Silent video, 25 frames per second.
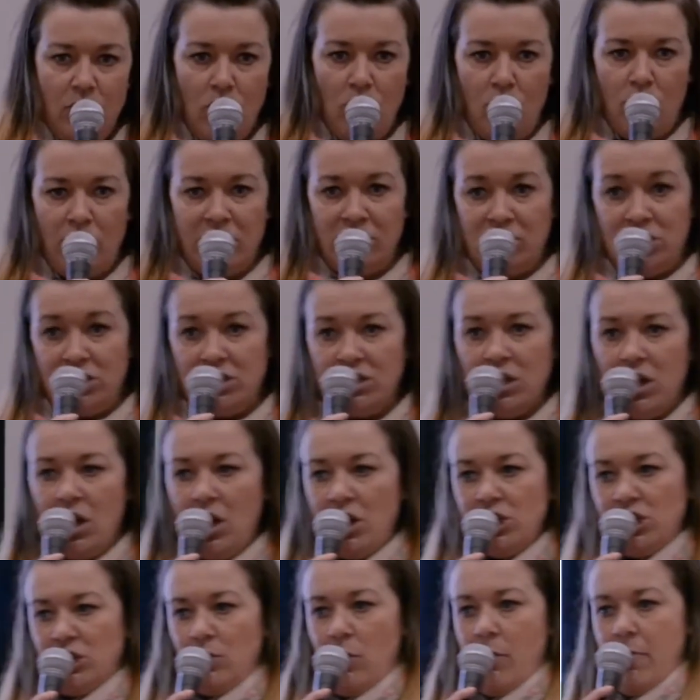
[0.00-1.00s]
questions,
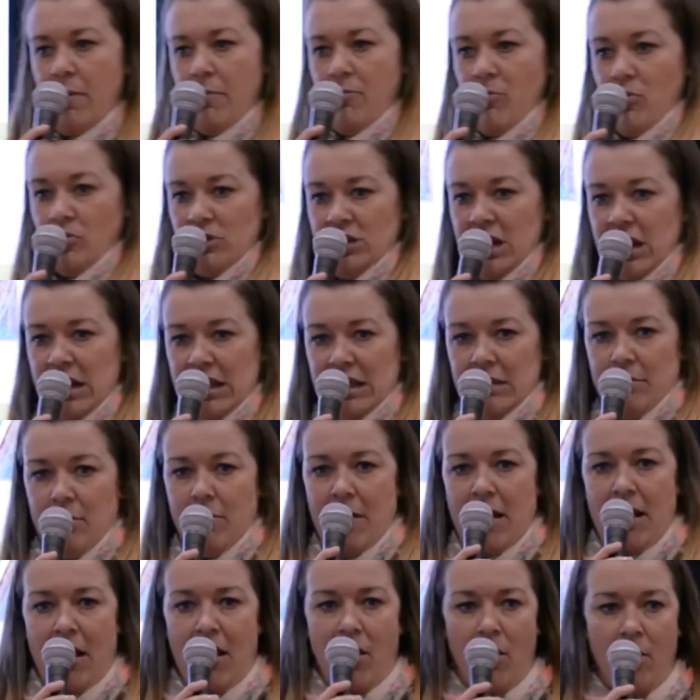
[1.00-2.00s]
do a bit more telling them
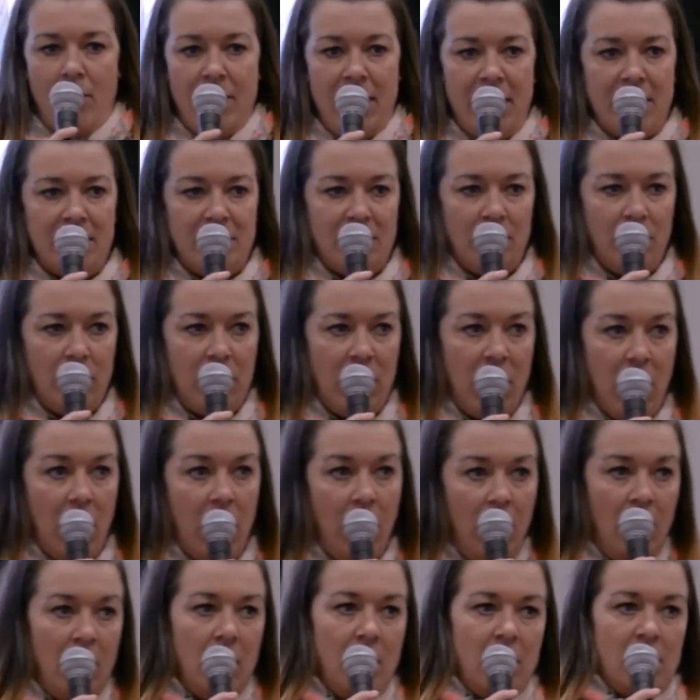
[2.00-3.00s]
about how amazing we
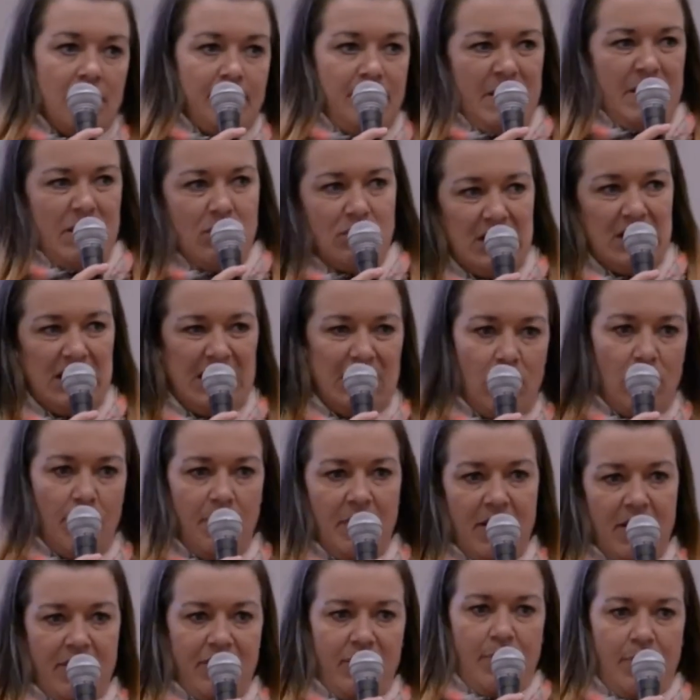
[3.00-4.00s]
are, build a little
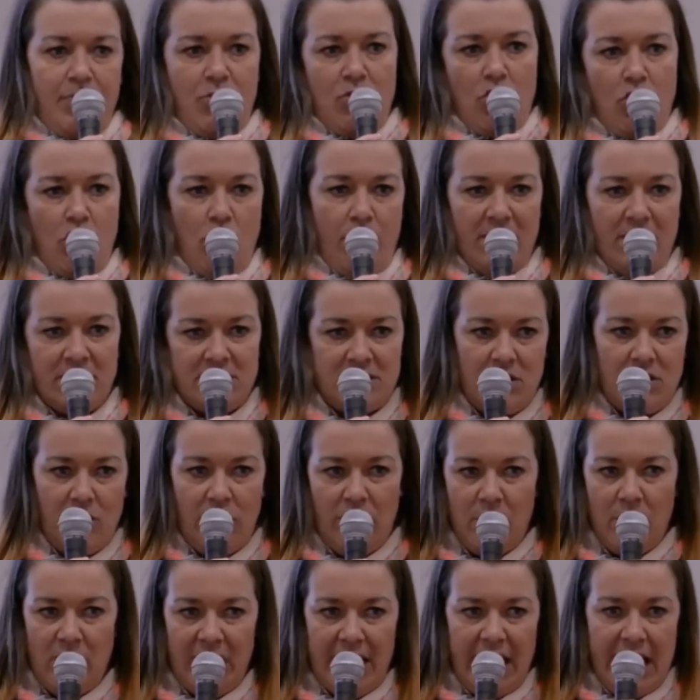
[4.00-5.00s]
bit of rapport because I don't
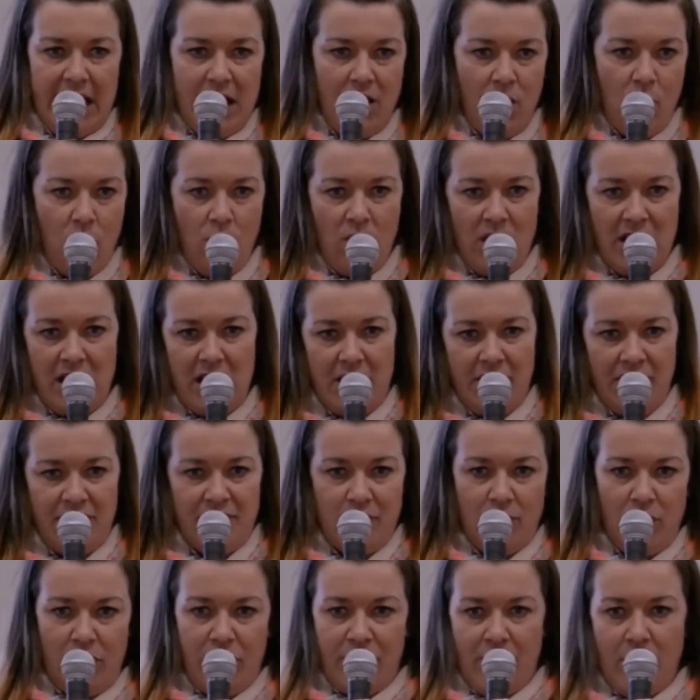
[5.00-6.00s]
think we're getting on well enough, so
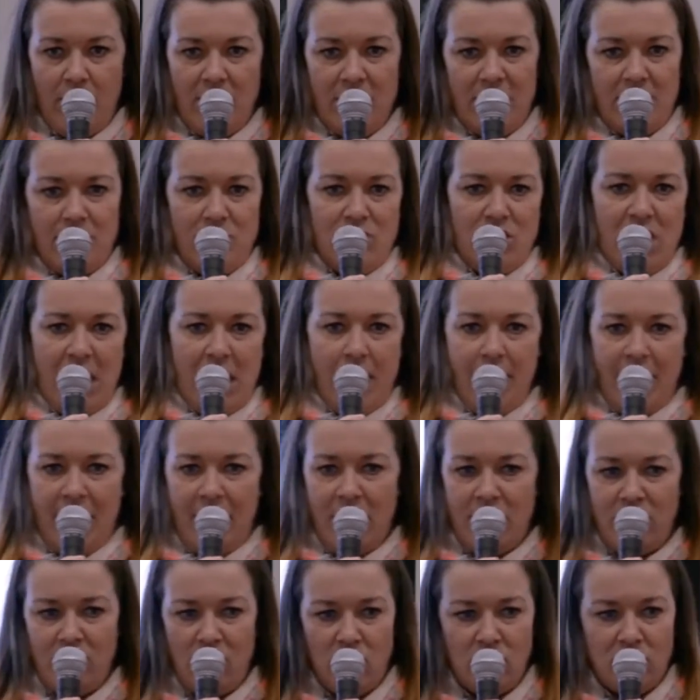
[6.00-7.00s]
we'll throw in some chat about
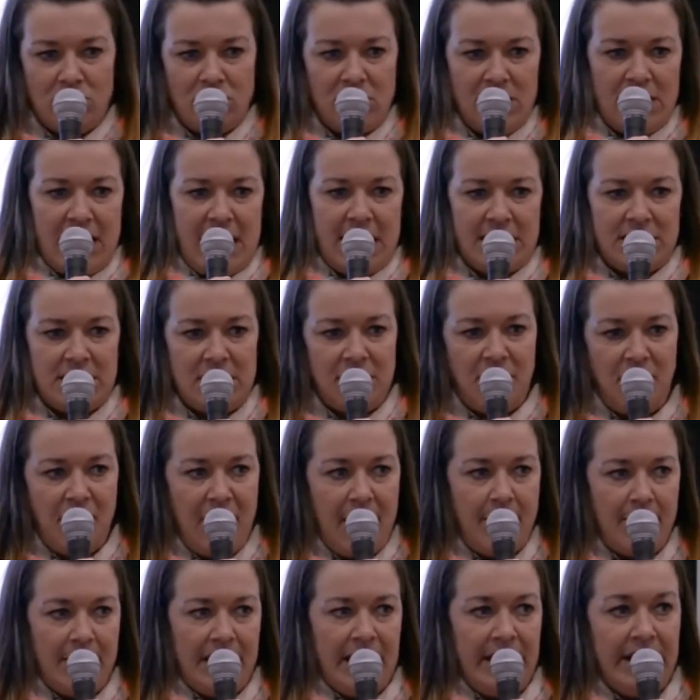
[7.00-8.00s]
the dogs and the cats and the
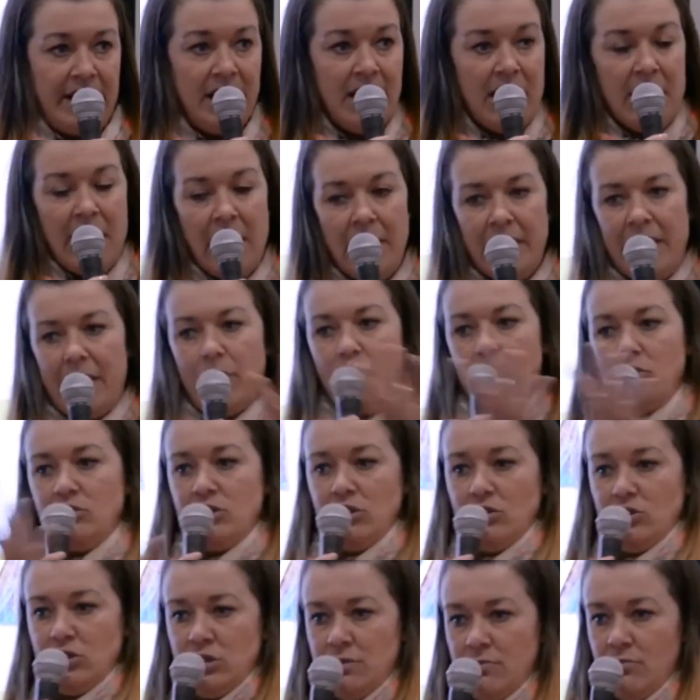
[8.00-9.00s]
family, then we'll
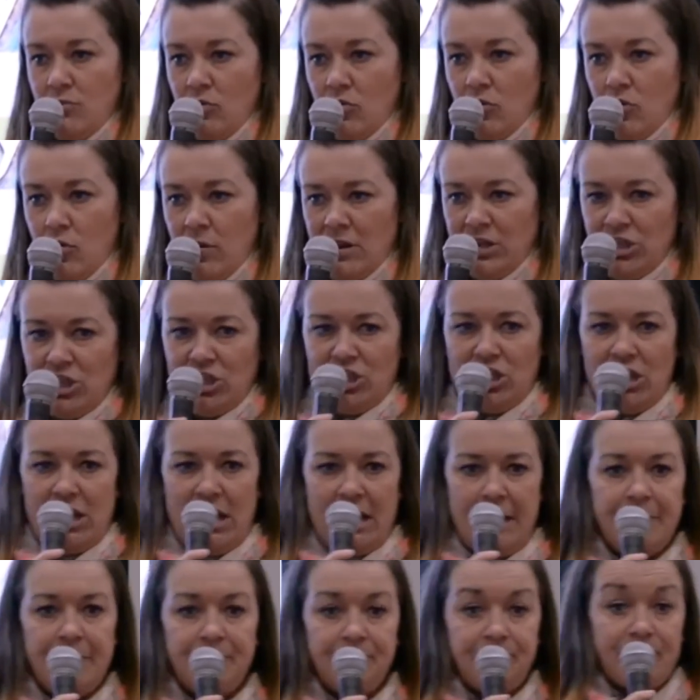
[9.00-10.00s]
do some more
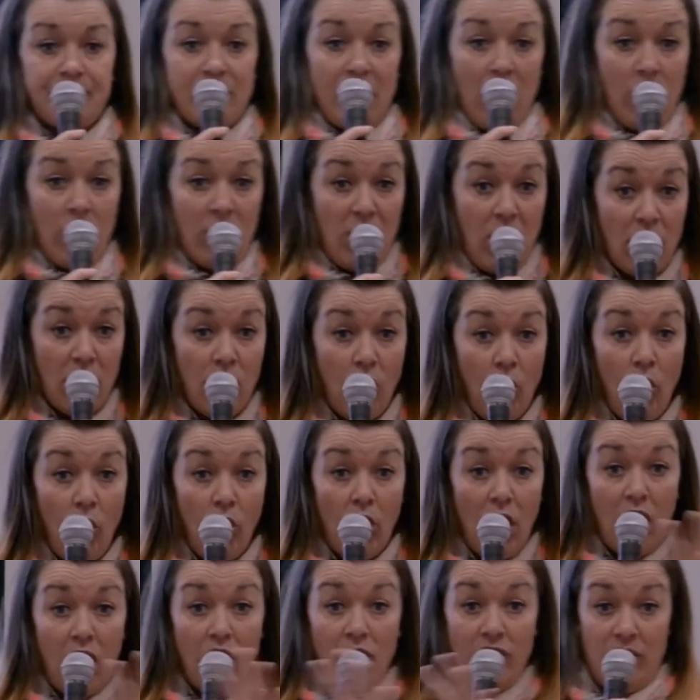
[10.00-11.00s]
questioning, and we're going
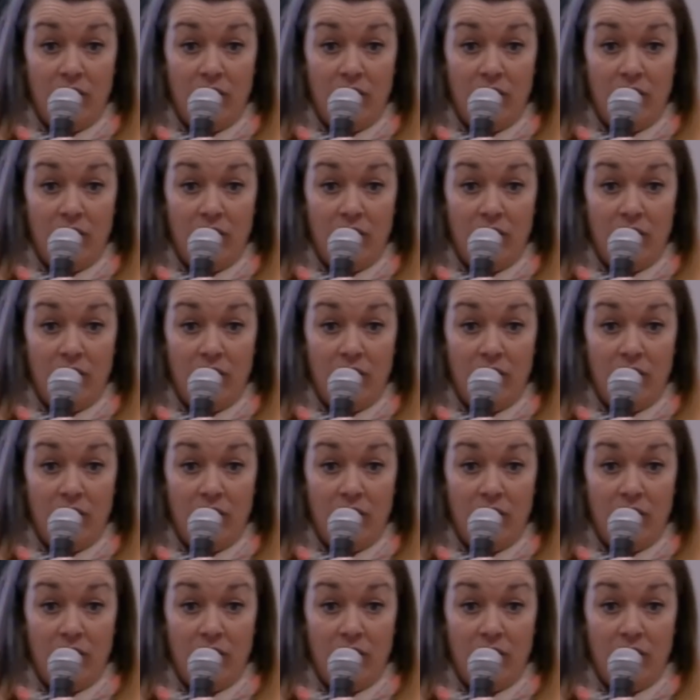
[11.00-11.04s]
all over the